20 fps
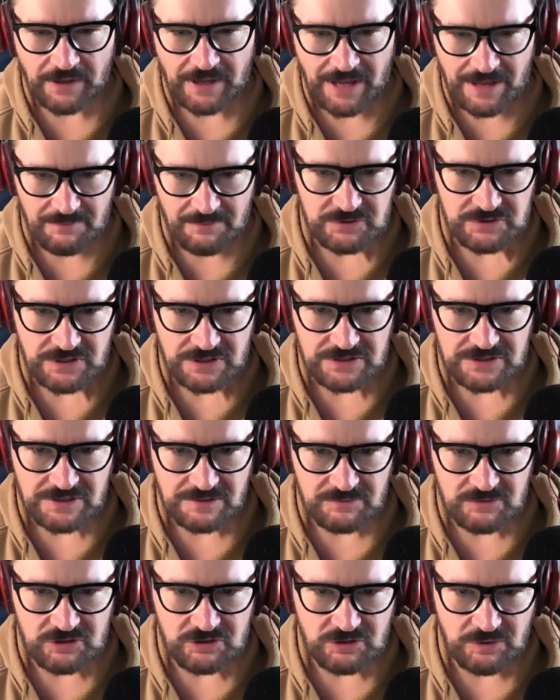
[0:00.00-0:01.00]
cable
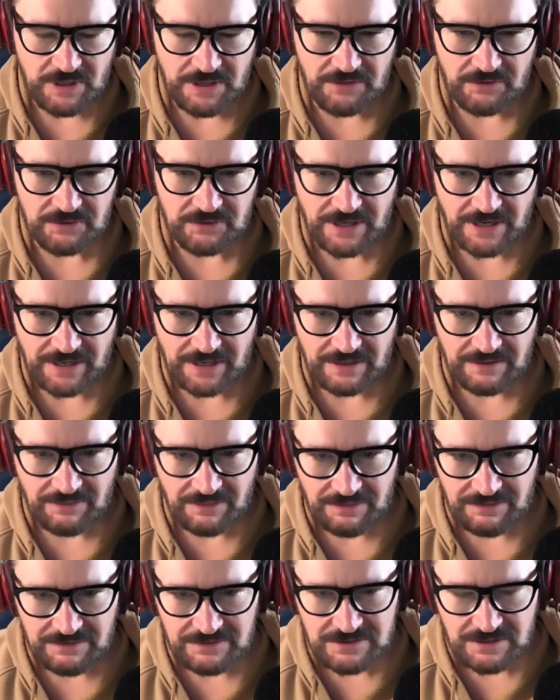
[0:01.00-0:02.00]
systems, "You either take
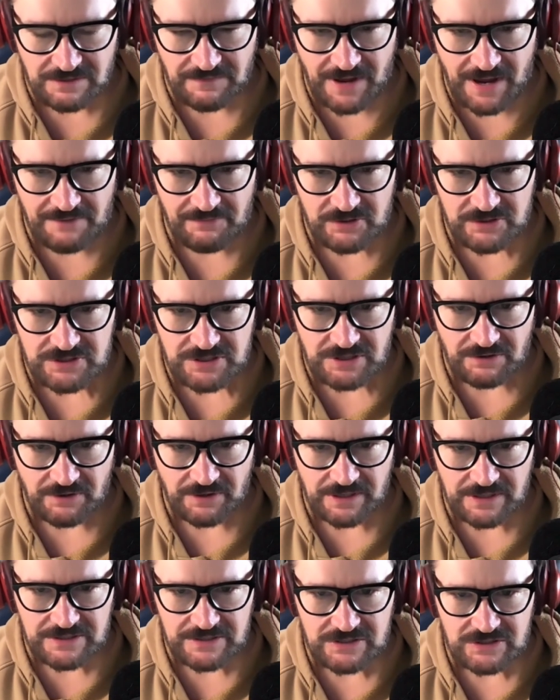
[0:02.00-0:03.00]
Survivor
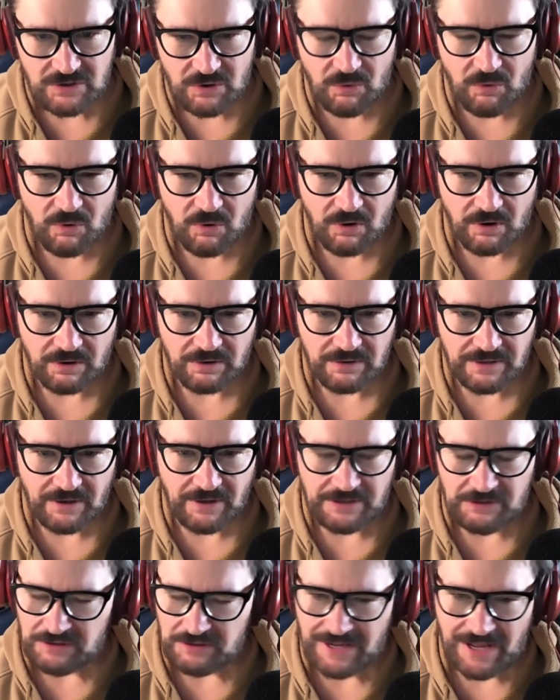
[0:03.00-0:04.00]
Series
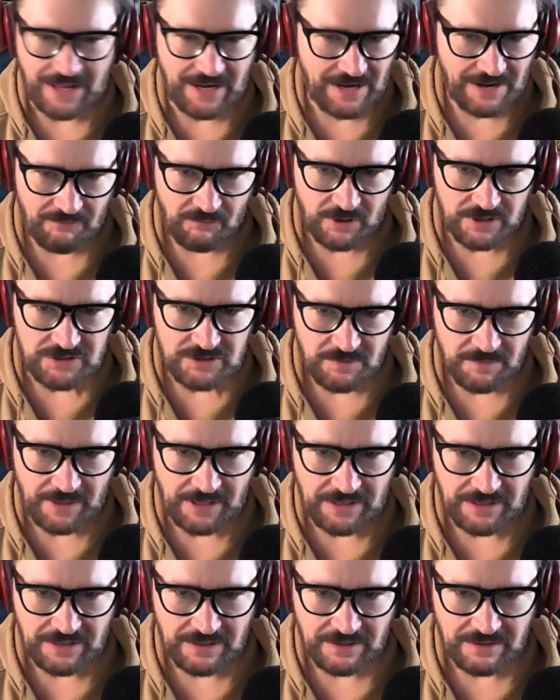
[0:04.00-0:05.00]
and you can't have
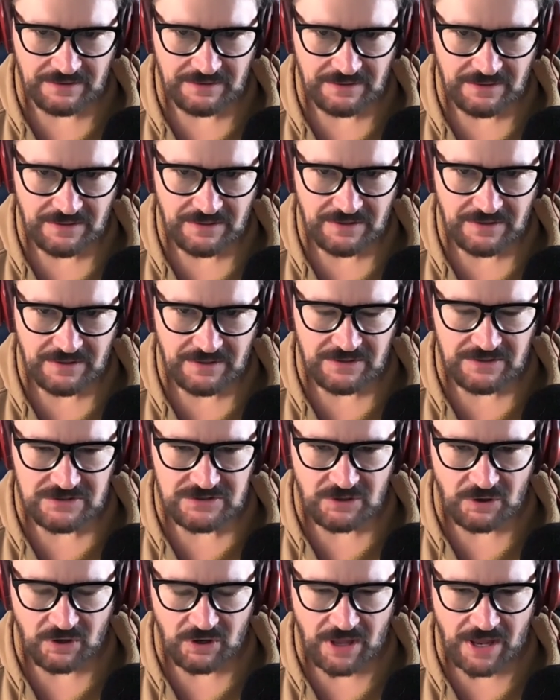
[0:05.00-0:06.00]
WrestleMania."
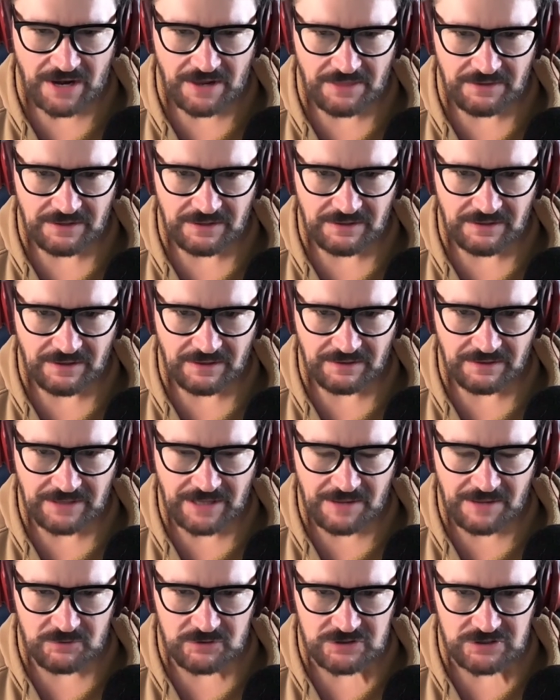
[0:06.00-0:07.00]
So a lot of the
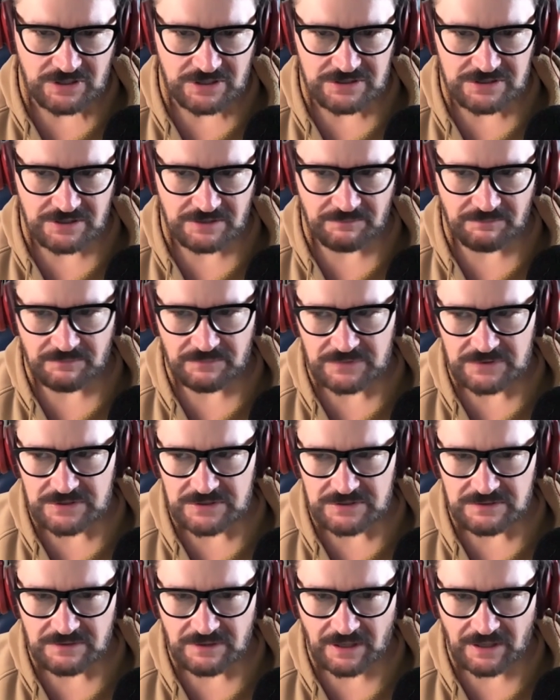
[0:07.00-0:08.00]
cable
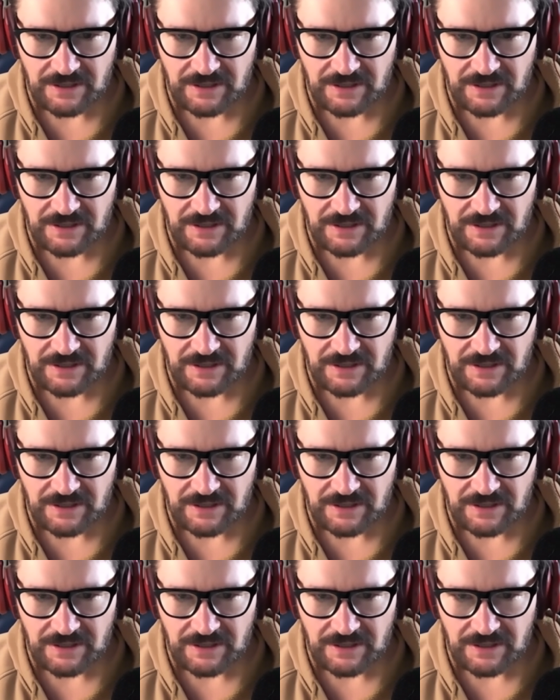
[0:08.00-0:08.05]
systems